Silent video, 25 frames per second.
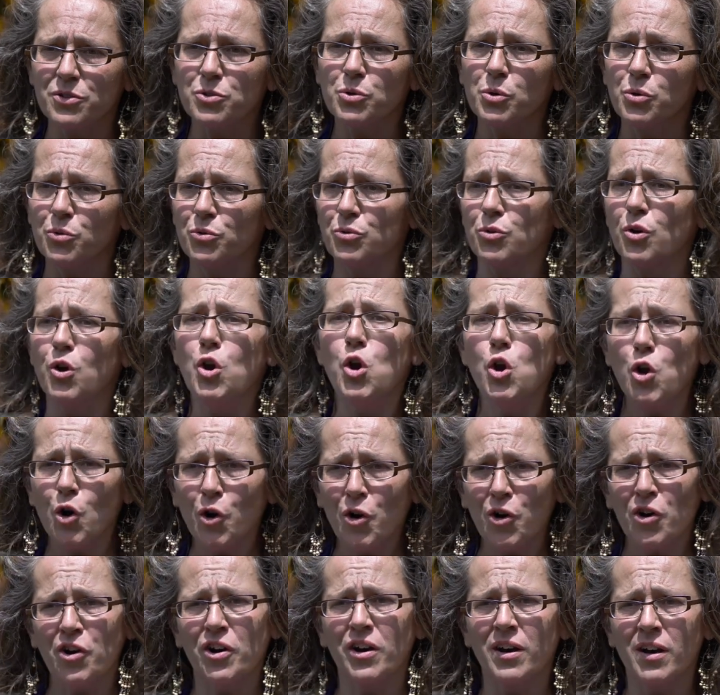and to
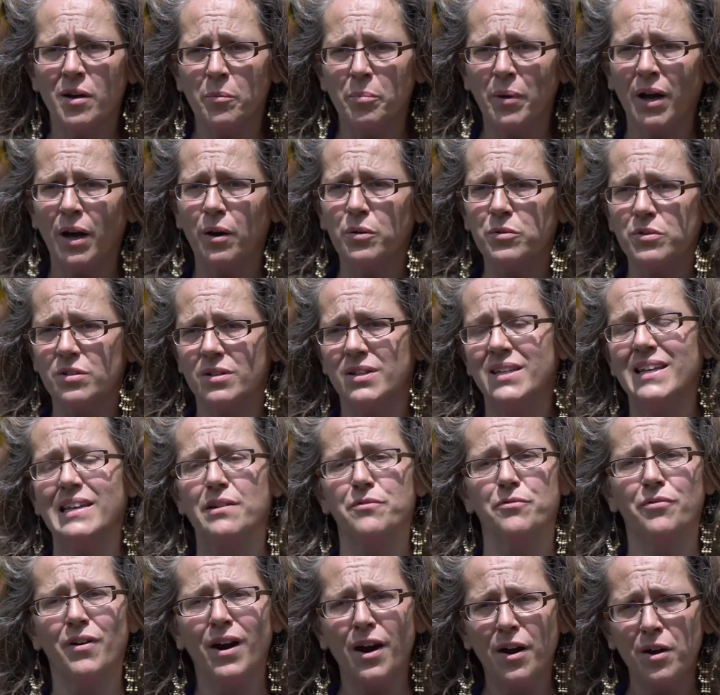learn about the
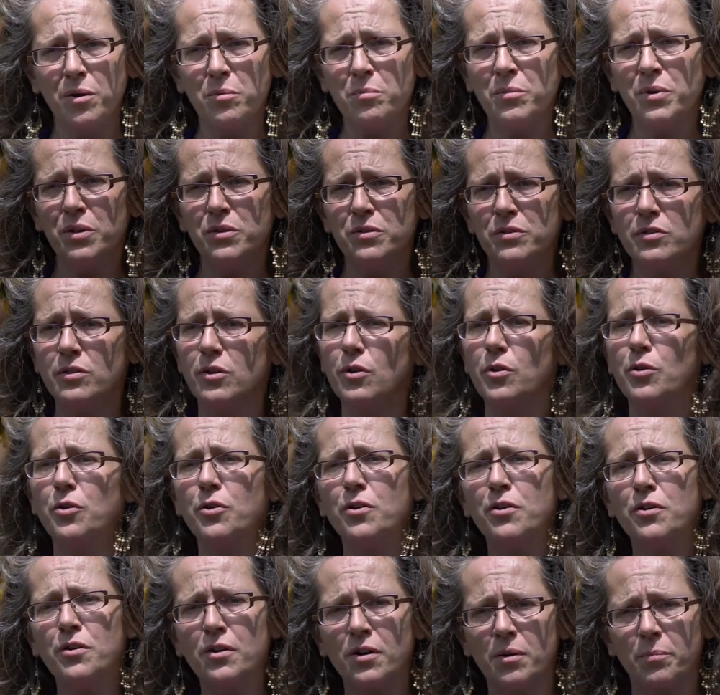environment,
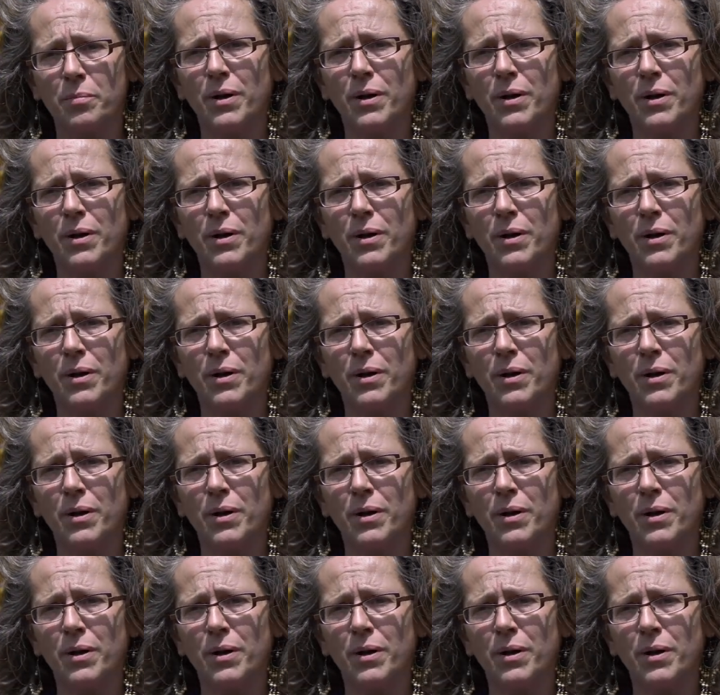learn